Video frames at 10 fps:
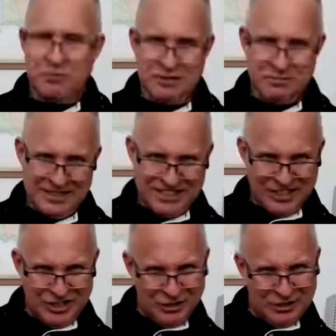So as much
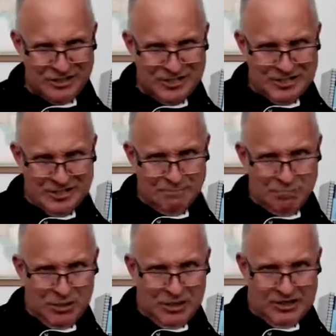as you're
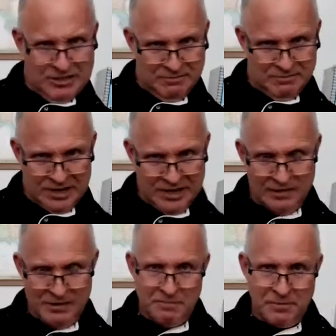pulling,
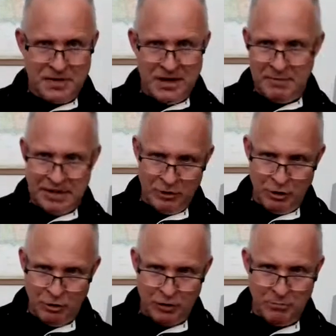right, um,
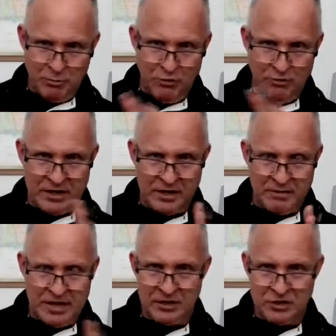it'll only move at
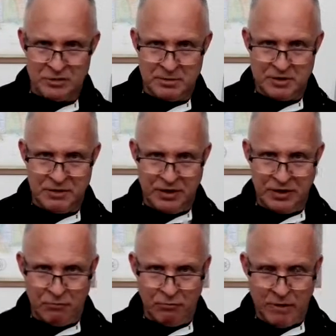a, at a
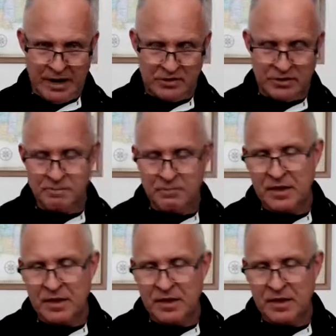specific rate.